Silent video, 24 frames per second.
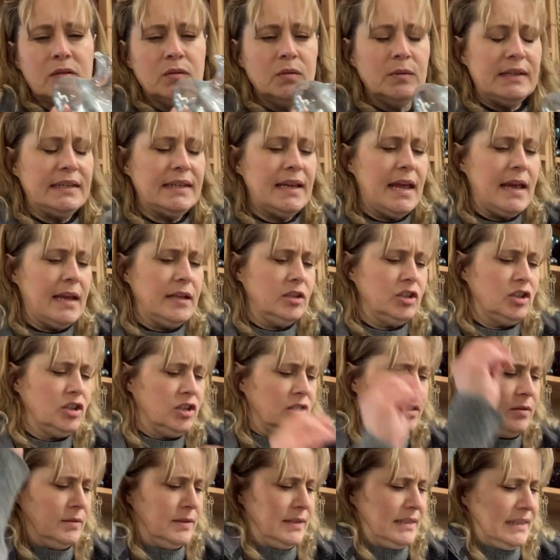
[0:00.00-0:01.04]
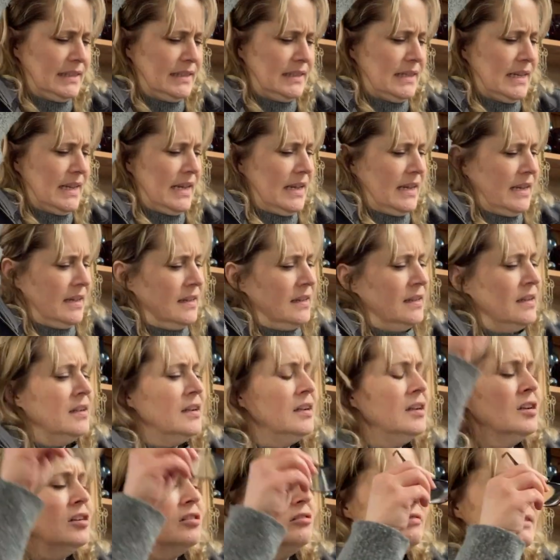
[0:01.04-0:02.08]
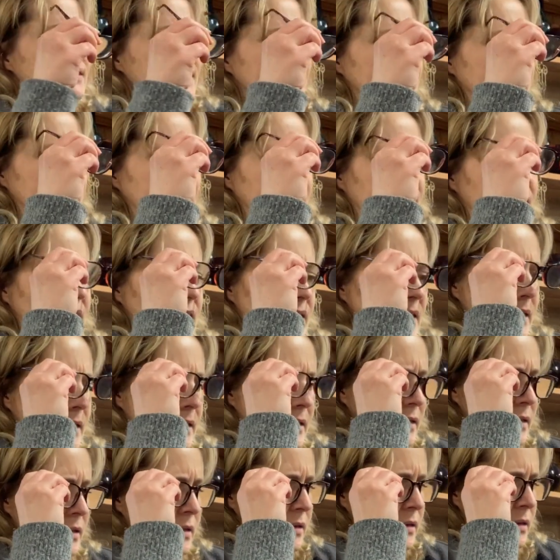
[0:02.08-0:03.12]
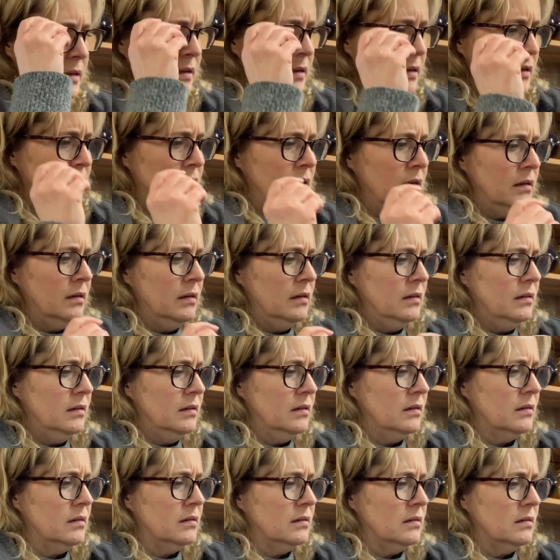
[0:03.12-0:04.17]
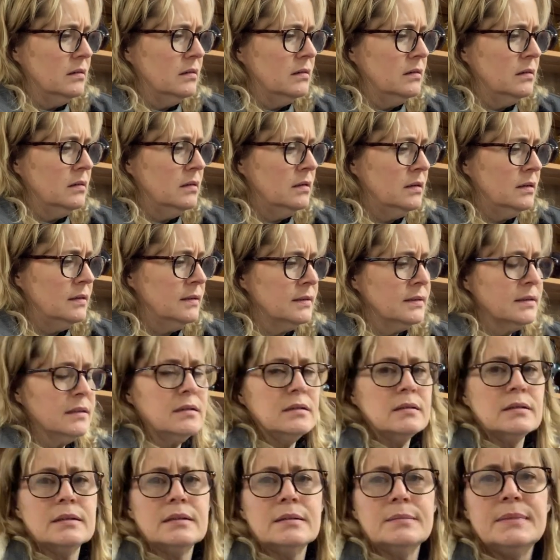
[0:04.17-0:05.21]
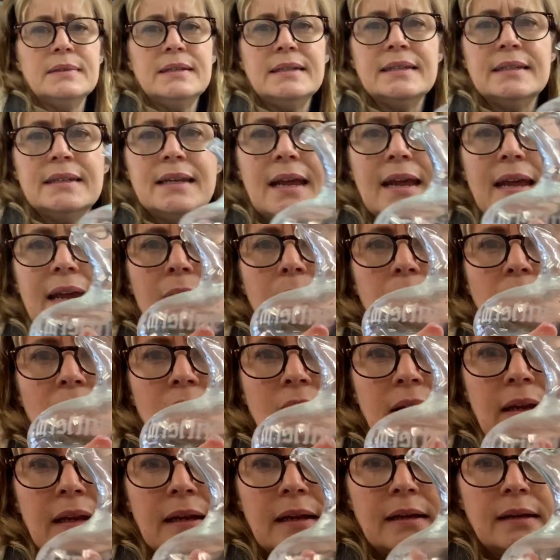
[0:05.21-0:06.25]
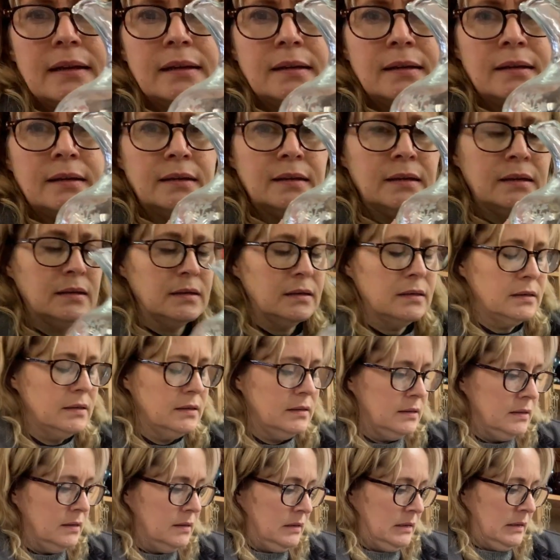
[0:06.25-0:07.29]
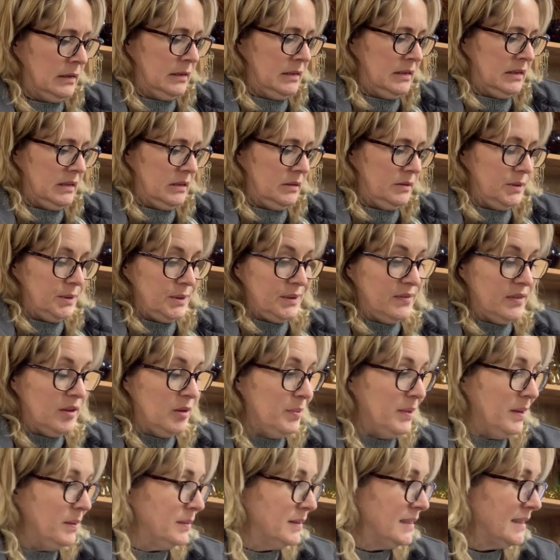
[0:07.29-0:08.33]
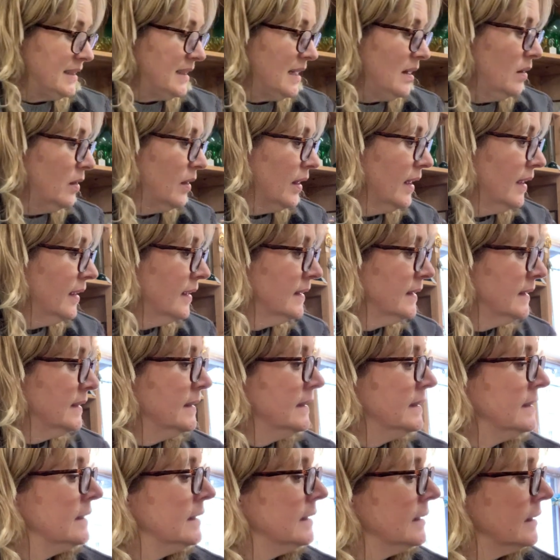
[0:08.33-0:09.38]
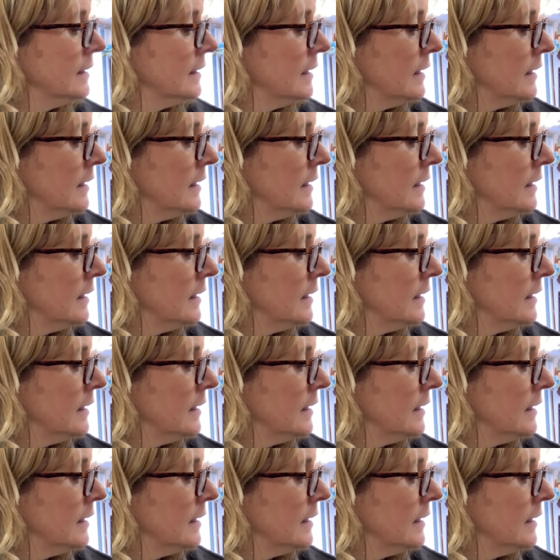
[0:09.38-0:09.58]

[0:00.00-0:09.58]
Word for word: Oh, it's etched. What does it say? Christine. Oh, it's got somebody's name on it. Don't know if I'll be able to sell that.